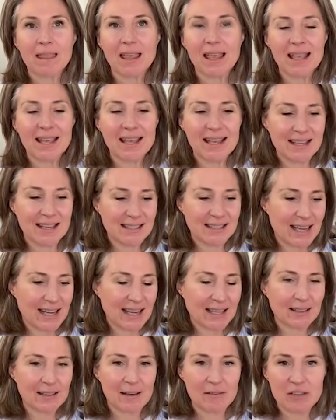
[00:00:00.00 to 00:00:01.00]
and I
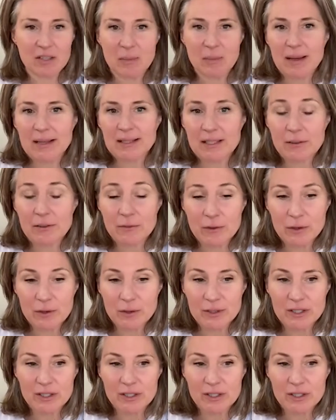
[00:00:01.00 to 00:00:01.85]
love spicy food,